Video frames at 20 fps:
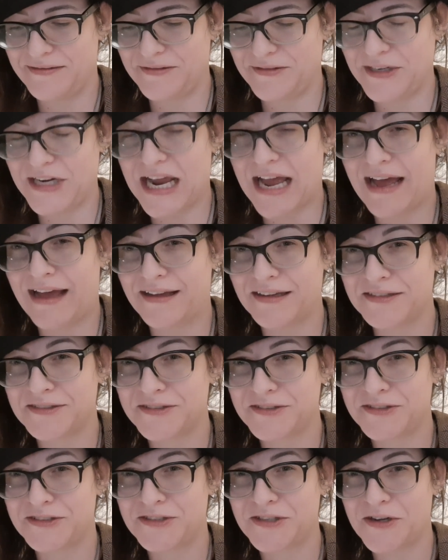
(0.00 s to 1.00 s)
yeah,
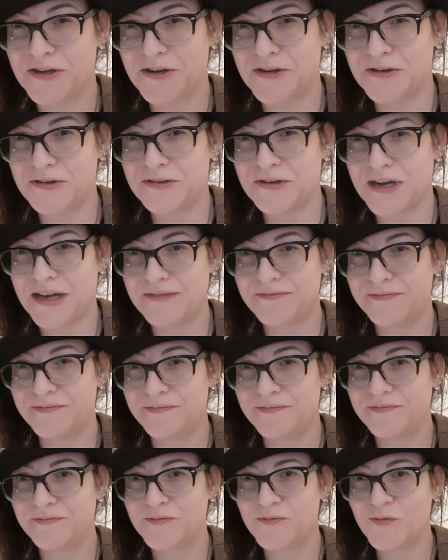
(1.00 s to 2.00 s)
so
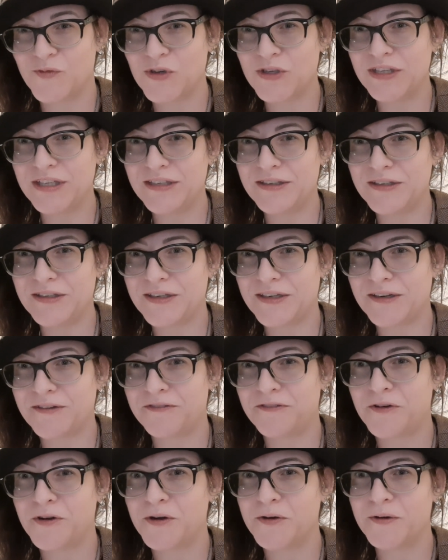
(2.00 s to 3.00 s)
I'm really looking
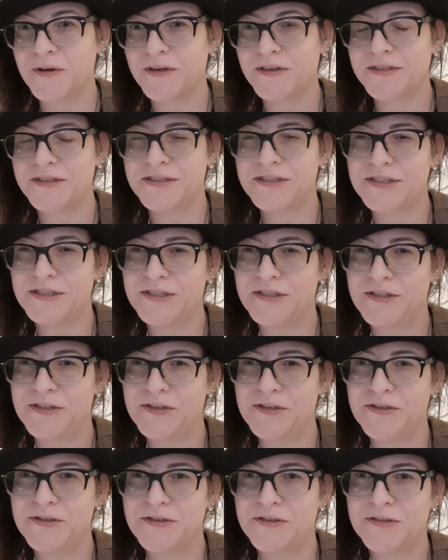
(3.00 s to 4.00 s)
forward
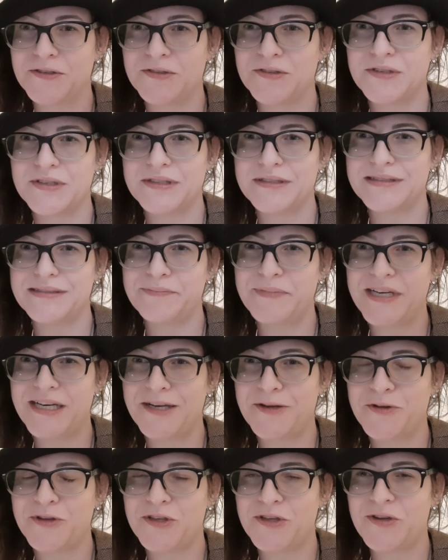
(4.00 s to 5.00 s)
to
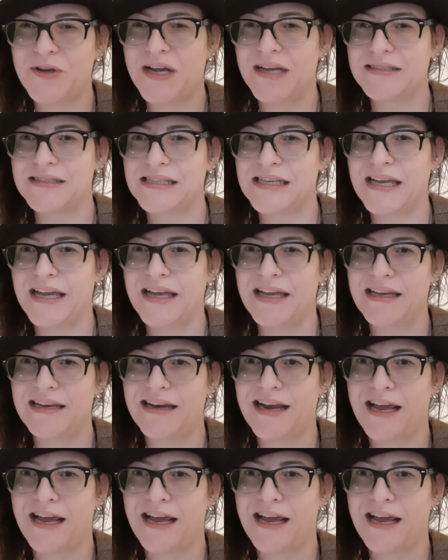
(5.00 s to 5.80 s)
meeting with you guys again.